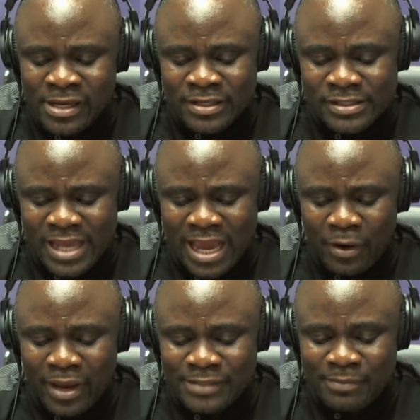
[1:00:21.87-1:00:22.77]
See how
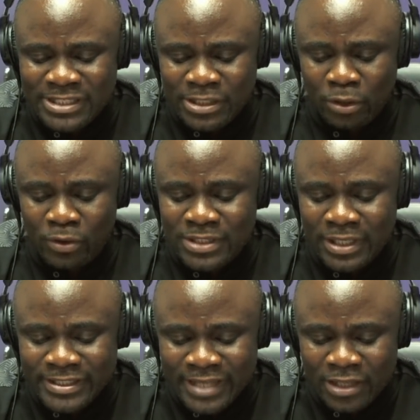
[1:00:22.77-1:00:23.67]
he has
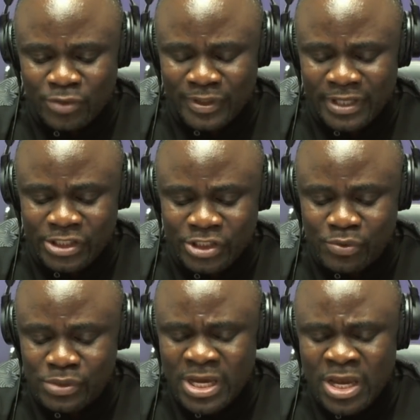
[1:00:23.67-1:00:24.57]
meticulously dealt with the issues.